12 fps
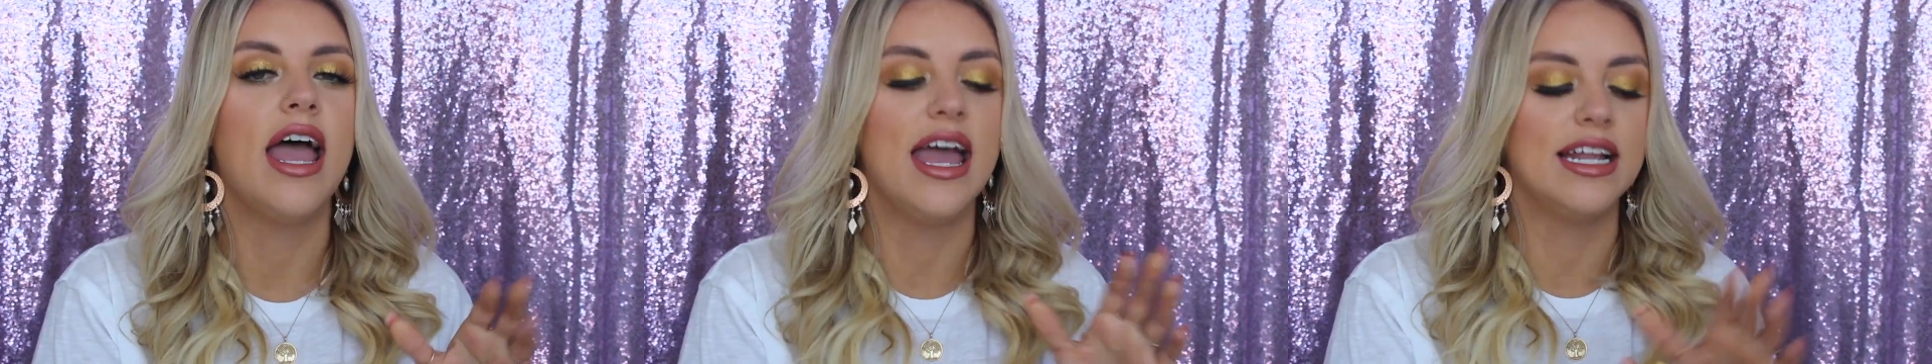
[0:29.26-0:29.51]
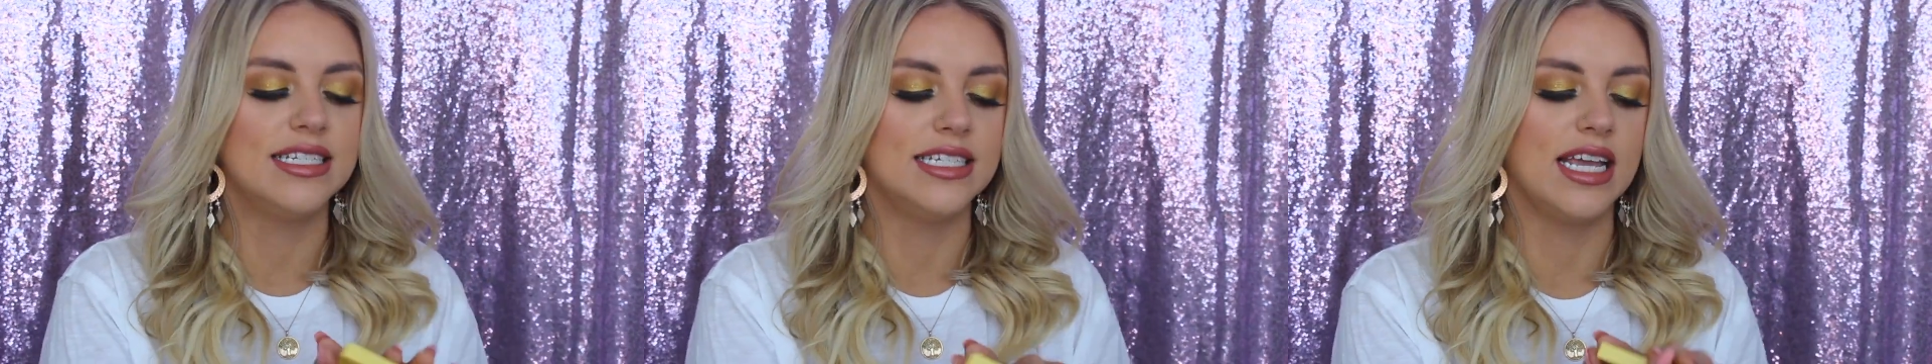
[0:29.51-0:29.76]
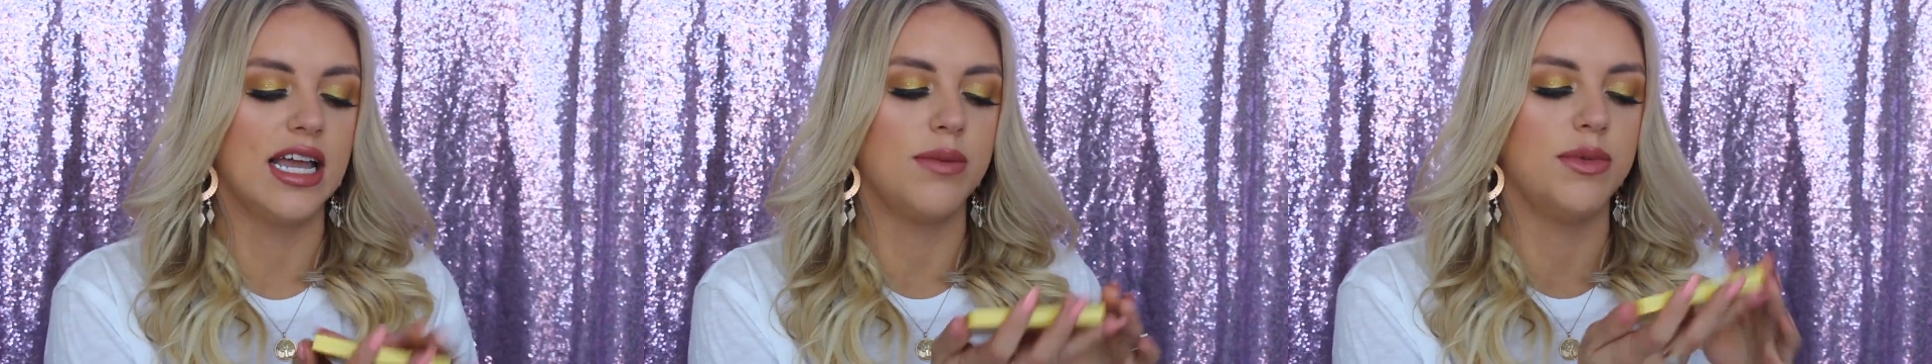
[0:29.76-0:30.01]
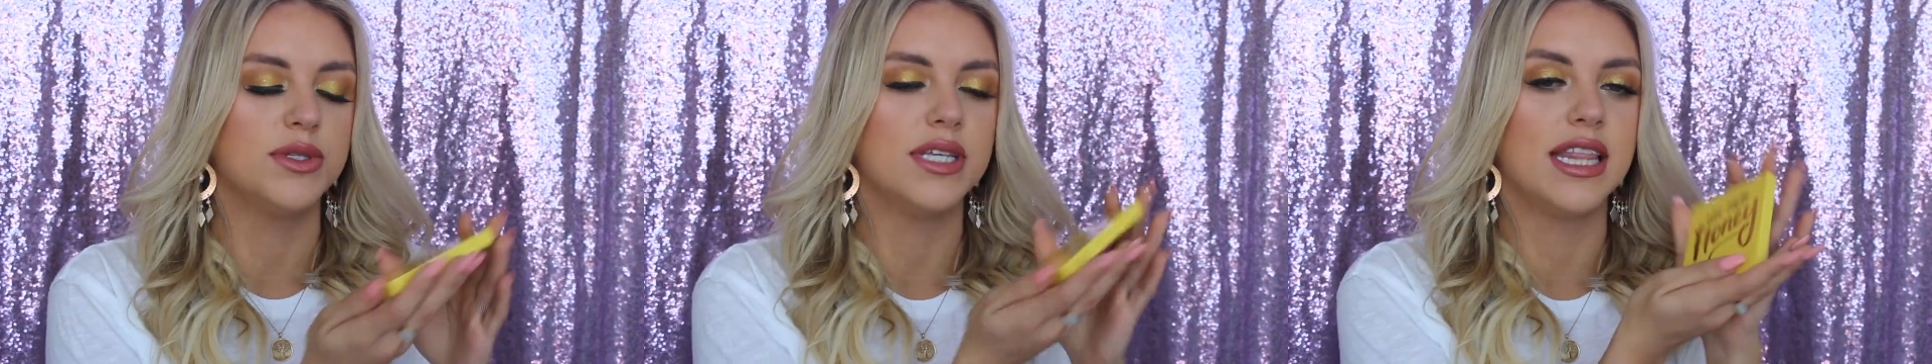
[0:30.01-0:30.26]
And today
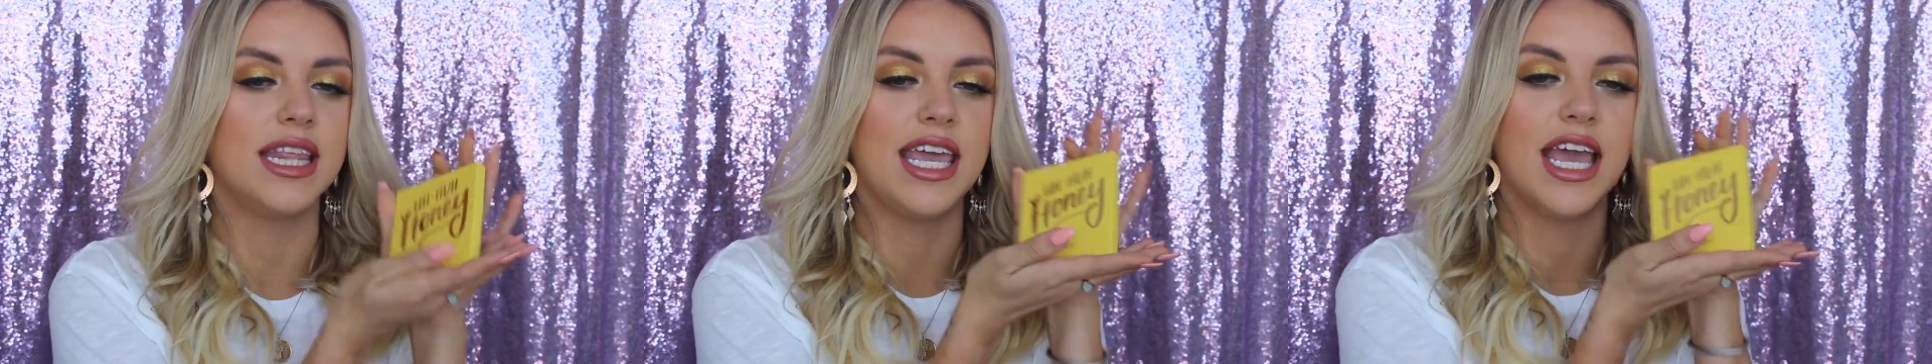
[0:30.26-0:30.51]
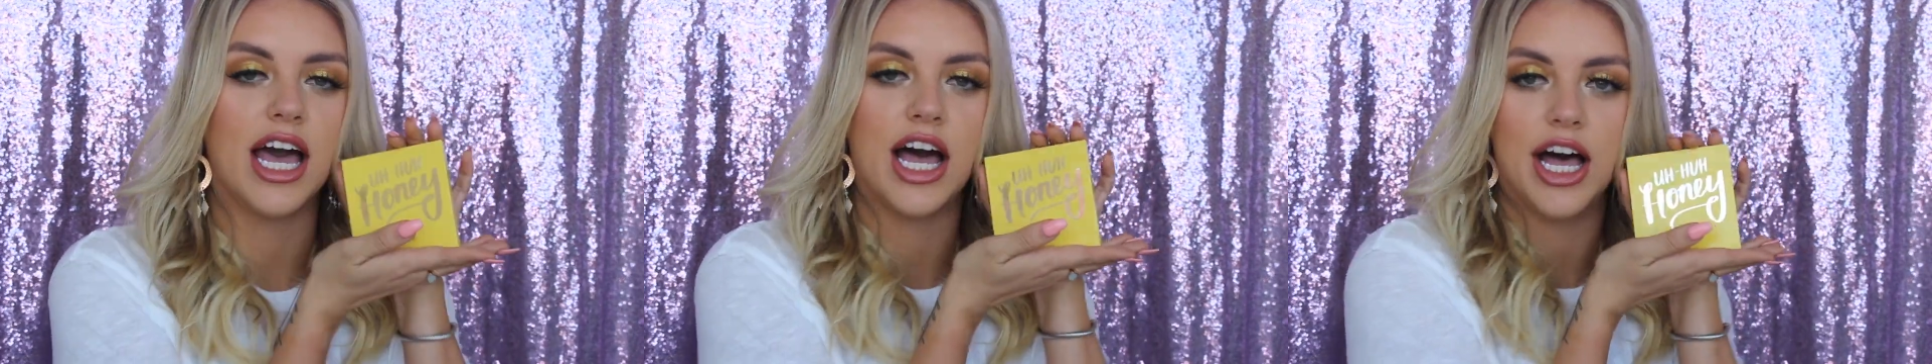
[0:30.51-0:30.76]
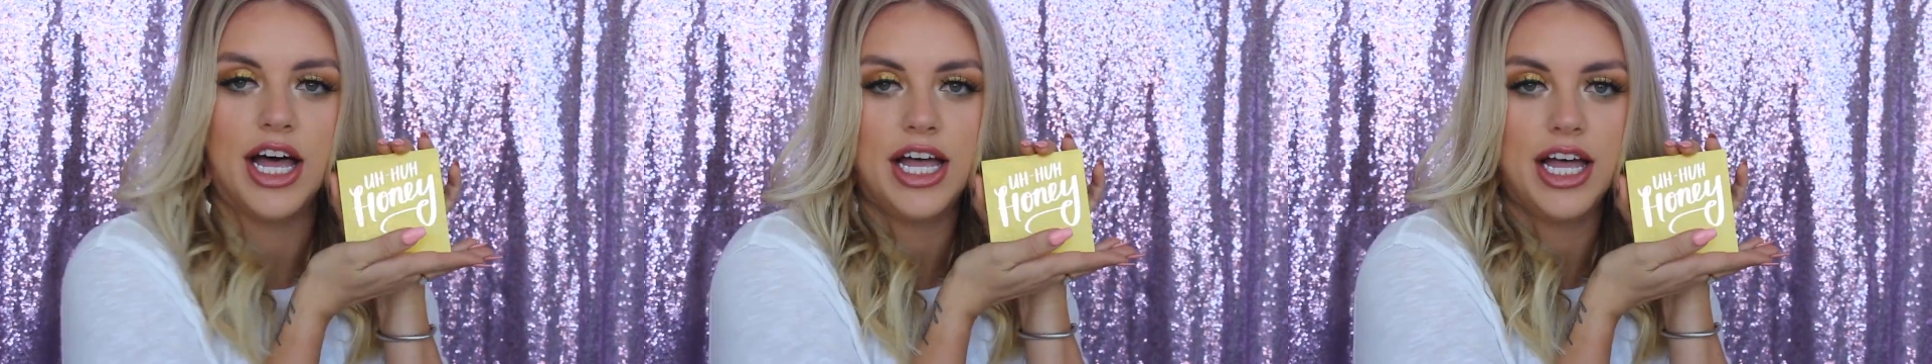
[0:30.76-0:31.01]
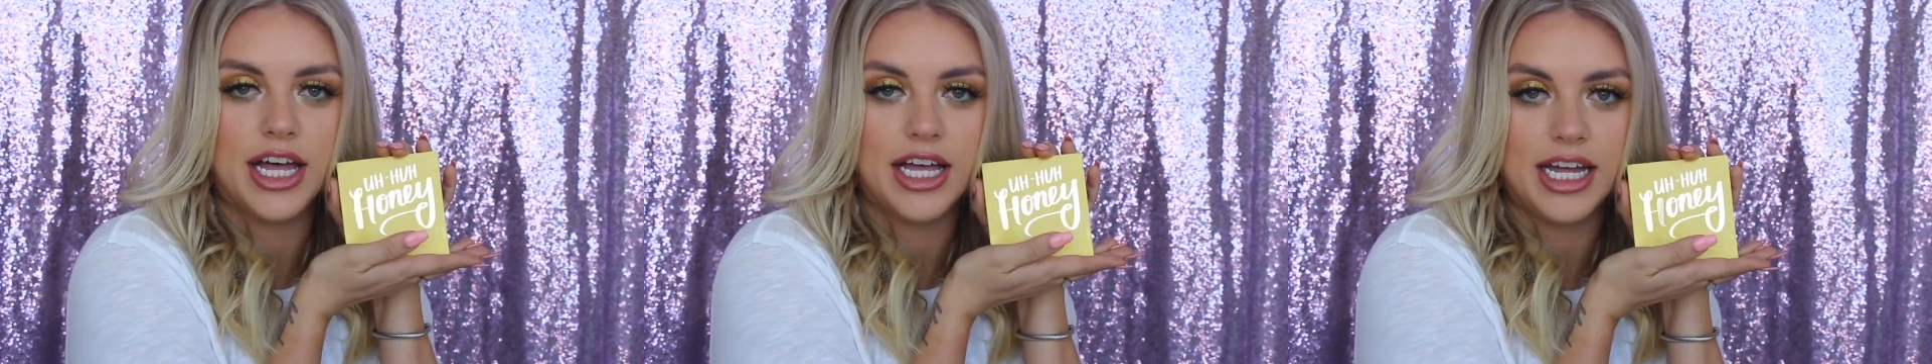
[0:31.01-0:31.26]
I'm using the
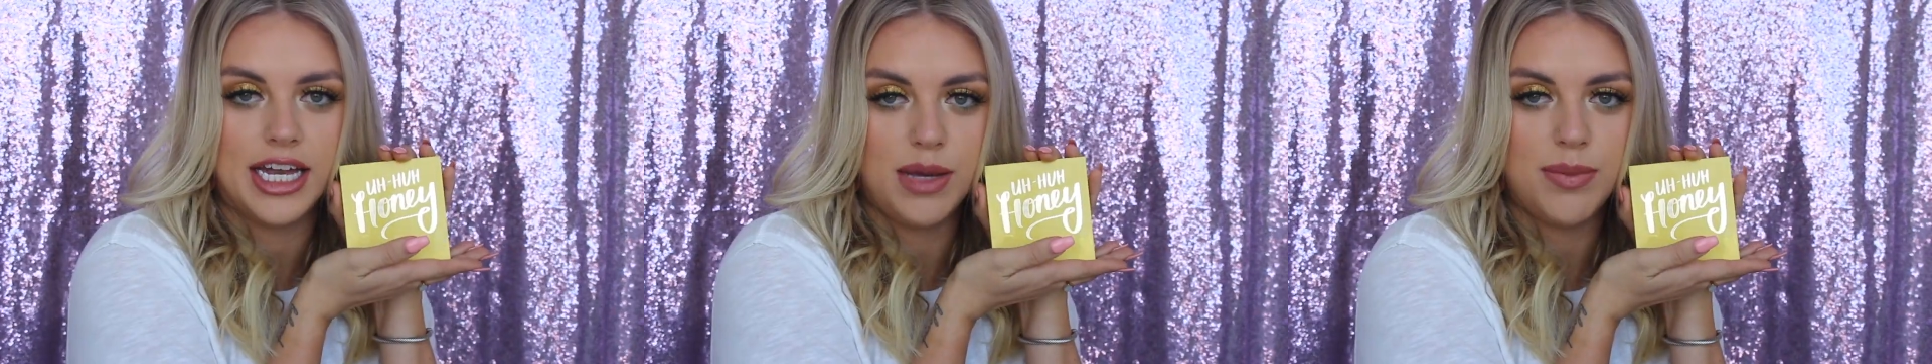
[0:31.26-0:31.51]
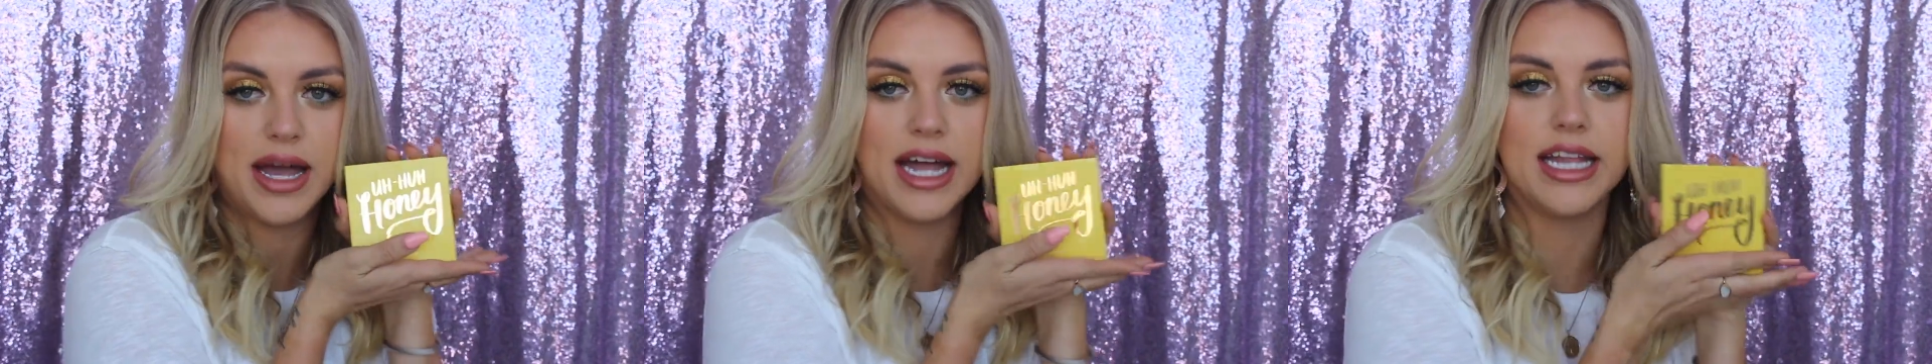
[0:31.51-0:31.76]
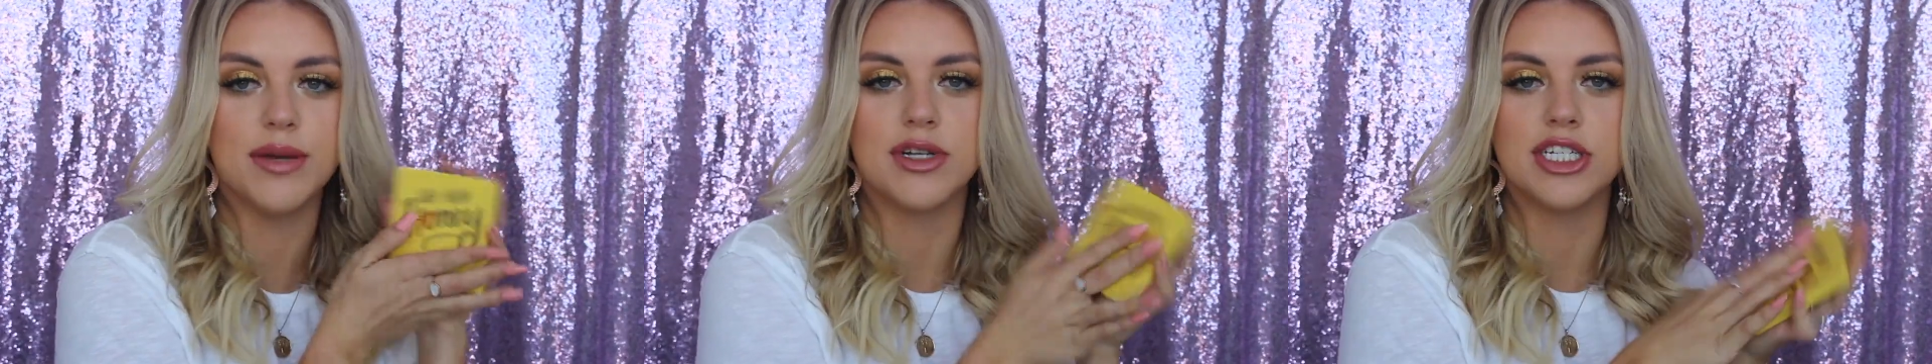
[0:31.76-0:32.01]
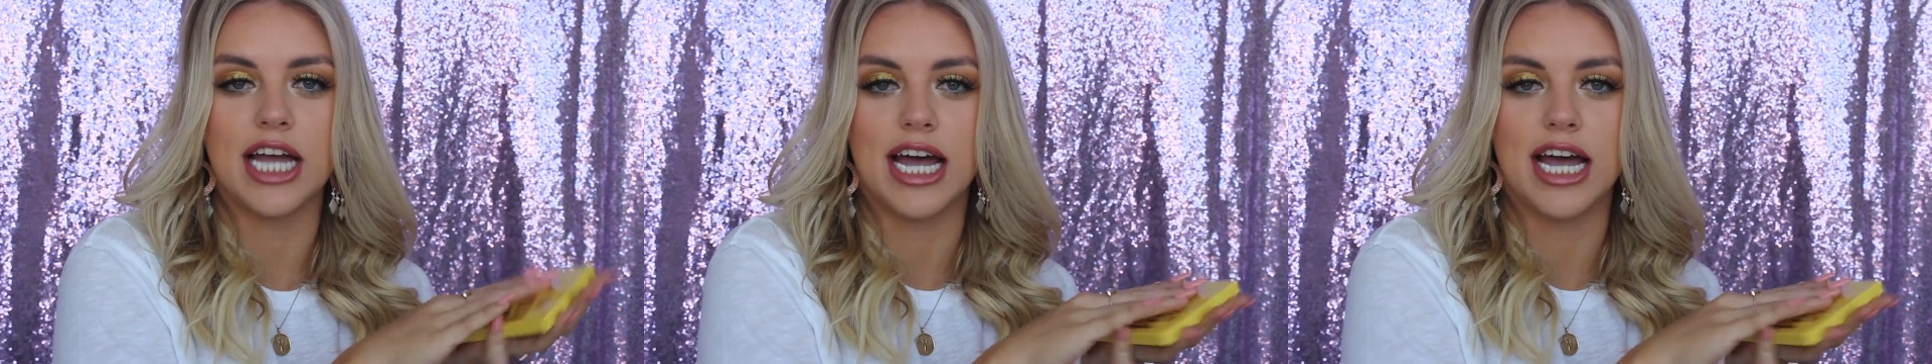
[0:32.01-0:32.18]
Honey palette, which,